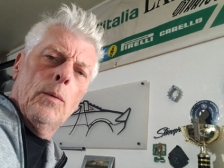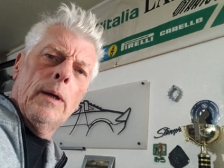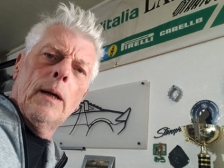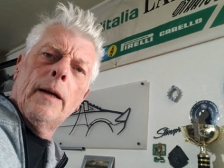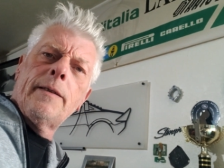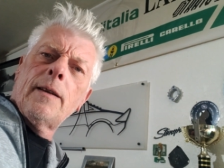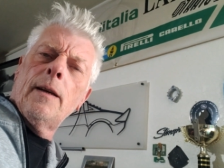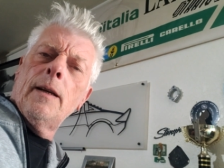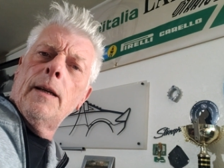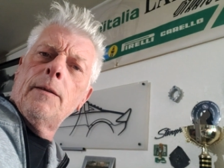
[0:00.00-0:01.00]
a week
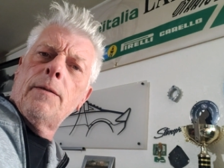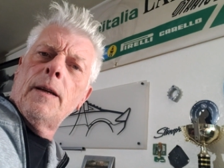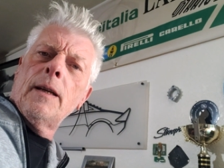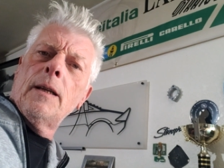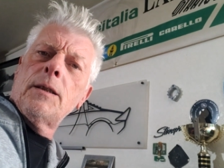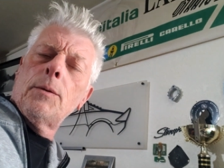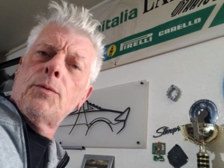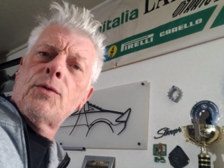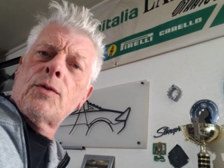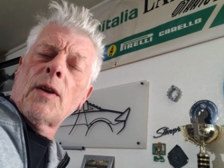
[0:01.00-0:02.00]
later and found out she
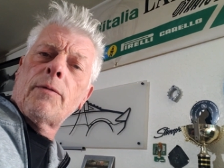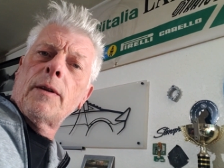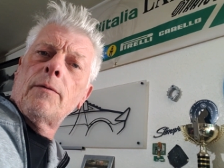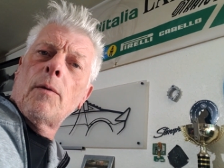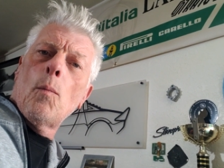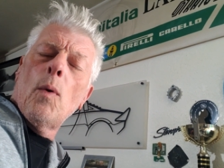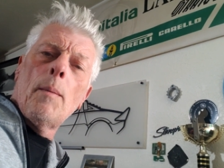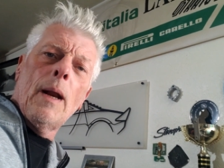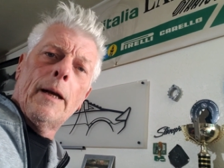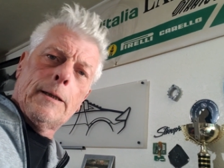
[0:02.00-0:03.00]
was suffering from
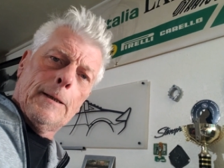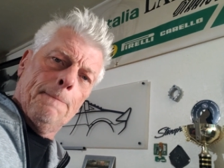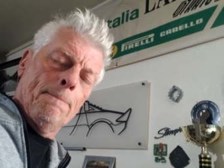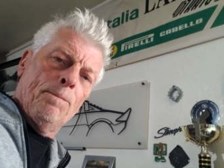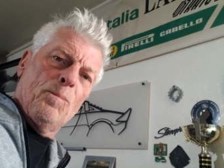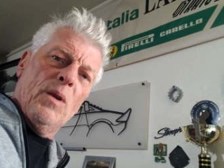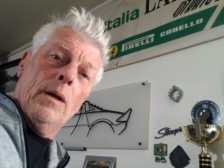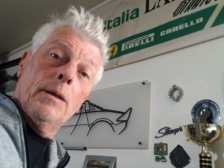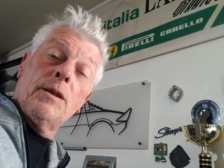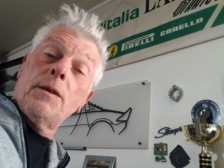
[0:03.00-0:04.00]
whiplash.
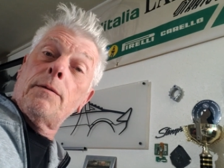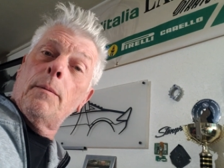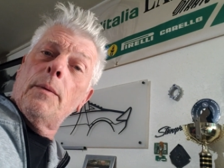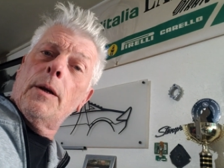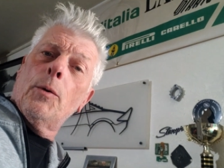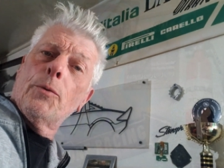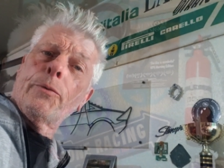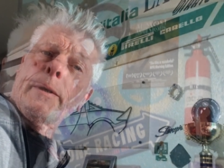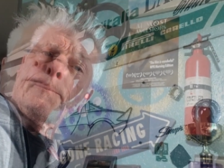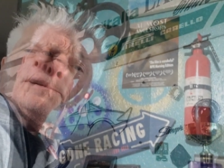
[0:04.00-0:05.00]
Uh, just from the
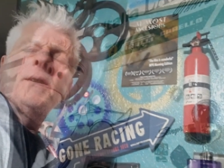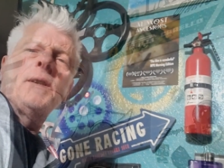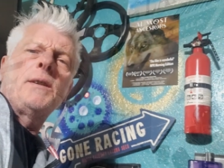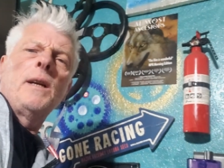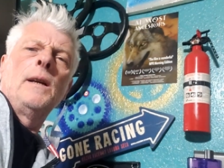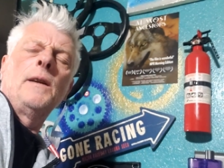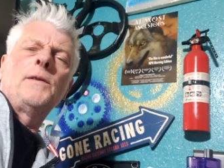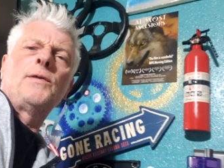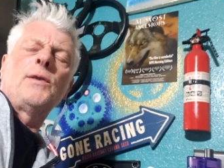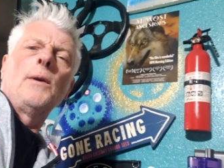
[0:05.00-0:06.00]
cornering. So just an
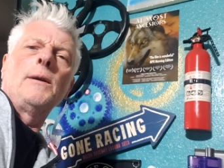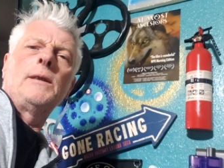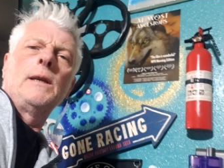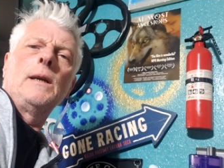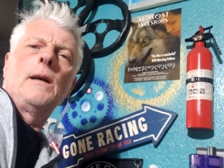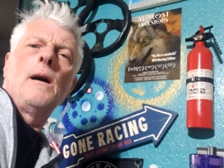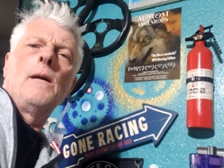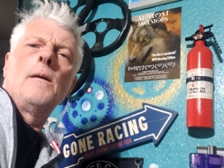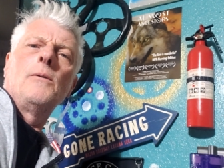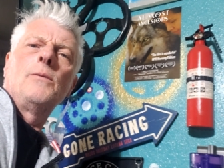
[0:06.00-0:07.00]
astonishing
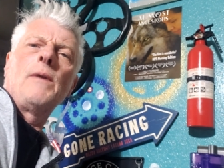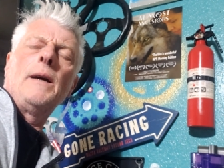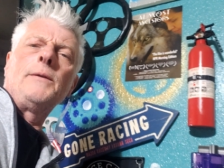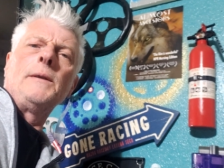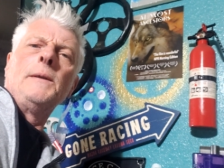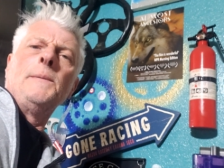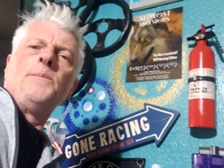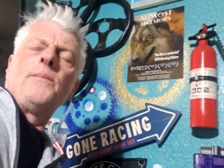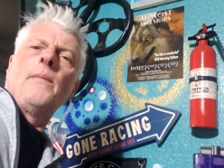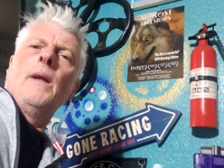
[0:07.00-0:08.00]
car all round.
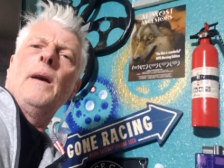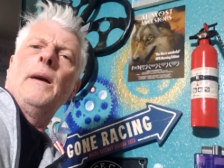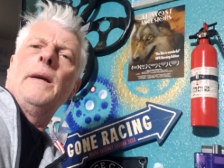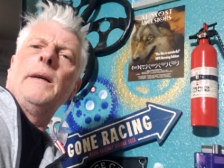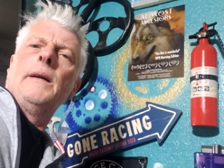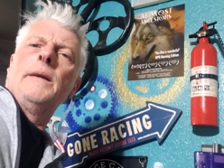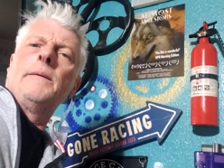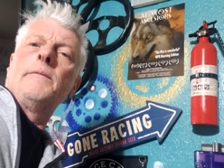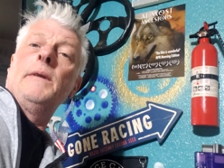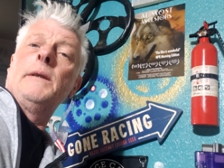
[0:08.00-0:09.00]

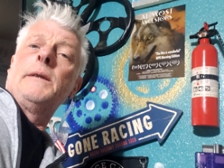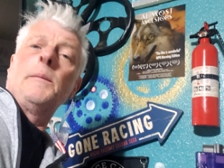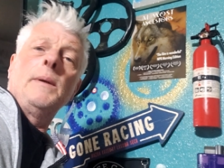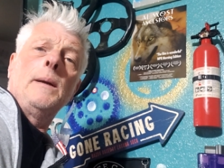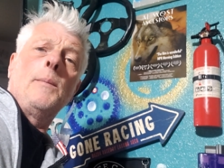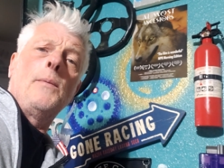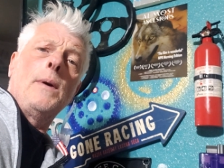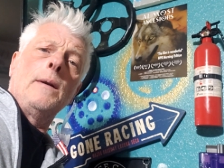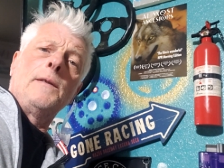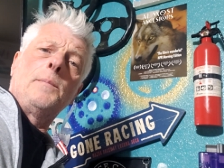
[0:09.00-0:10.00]
Uh, really should be number
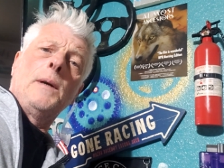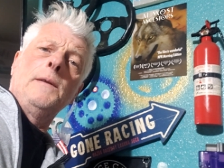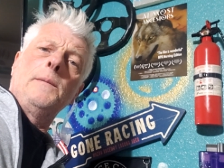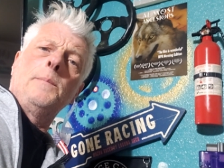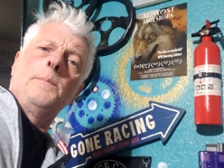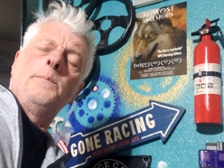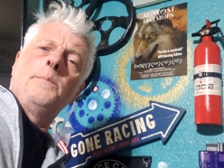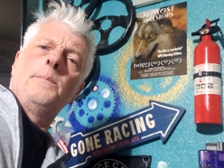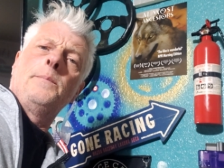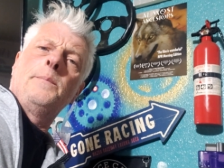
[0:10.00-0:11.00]
one, I suppose,
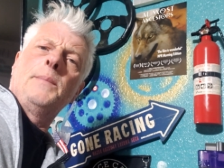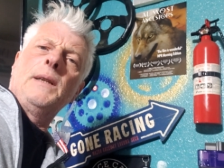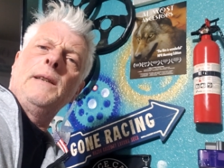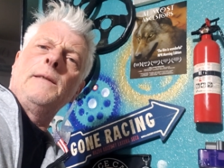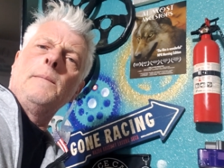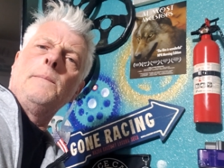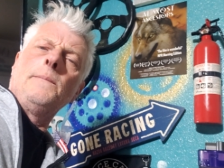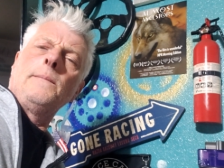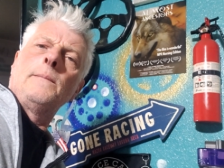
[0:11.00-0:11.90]
but it isn't.